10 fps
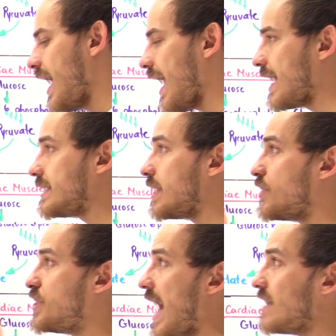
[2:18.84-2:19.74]

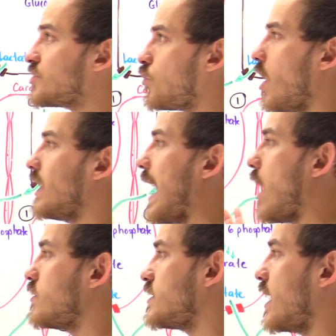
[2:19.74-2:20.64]
And that's why
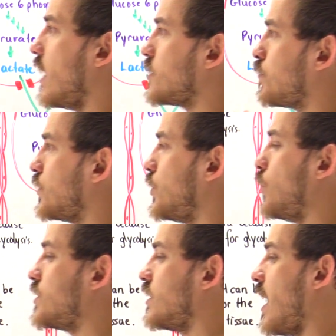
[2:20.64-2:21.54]
our cells
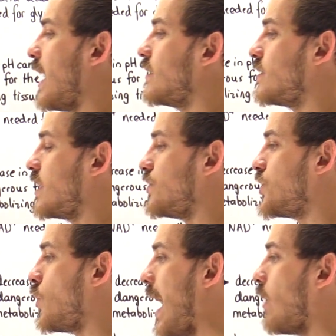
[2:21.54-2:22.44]
produce lactate.
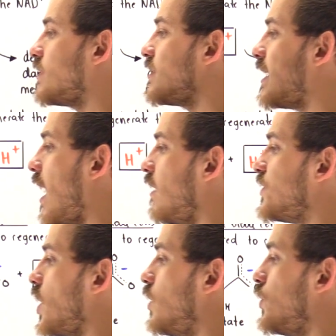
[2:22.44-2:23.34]
So our
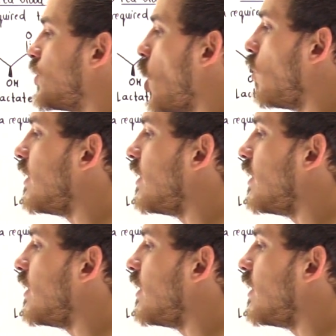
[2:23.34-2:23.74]
cells undergo